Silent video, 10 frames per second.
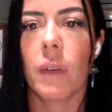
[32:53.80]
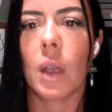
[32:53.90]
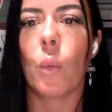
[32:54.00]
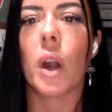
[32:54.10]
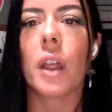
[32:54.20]

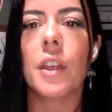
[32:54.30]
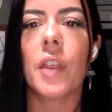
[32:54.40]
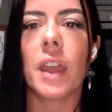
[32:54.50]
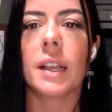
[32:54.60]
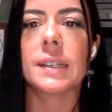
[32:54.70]
Right? What are the
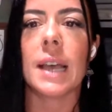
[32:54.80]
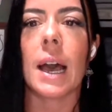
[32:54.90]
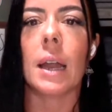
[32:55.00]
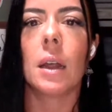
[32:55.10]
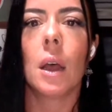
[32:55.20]
things
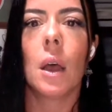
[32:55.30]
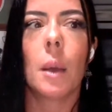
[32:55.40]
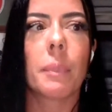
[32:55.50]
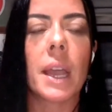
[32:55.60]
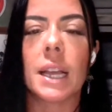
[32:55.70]
that,
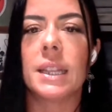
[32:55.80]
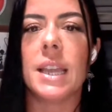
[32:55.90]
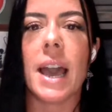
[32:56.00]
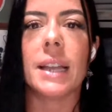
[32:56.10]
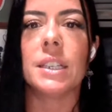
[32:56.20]
like, at
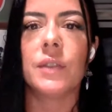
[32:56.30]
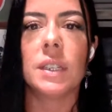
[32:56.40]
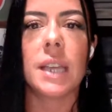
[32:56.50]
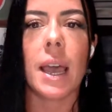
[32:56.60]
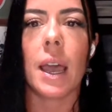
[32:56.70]
the end of
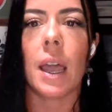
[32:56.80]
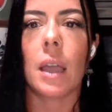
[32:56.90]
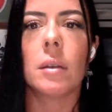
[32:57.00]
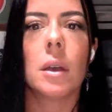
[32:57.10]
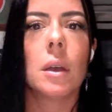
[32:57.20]
the
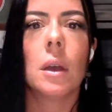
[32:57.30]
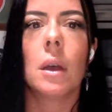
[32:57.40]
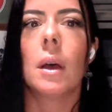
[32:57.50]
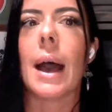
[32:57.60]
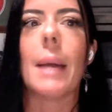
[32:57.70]
day,
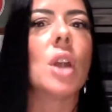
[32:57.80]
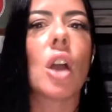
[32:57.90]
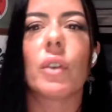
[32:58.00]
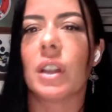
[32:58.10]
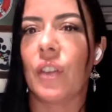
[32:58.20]
I'm
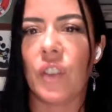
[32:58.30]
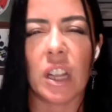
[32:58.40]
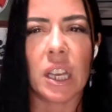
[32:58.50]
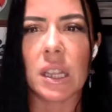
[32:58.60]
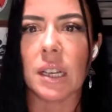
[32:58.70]
not really
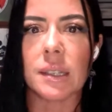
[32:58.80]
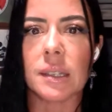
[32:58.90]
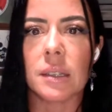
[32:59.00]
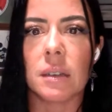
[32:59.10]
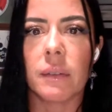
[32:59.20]
feeling
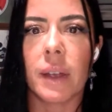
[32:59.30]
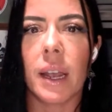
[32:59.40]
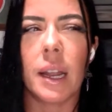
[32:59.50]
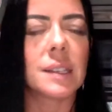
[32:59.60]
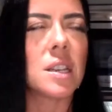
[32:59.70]
this,
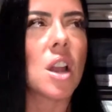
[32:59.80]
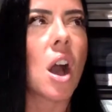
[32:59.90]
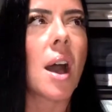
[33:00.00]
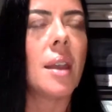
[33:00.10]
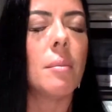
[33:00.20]
right? It's
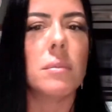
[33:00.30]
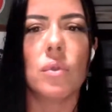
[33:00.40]
not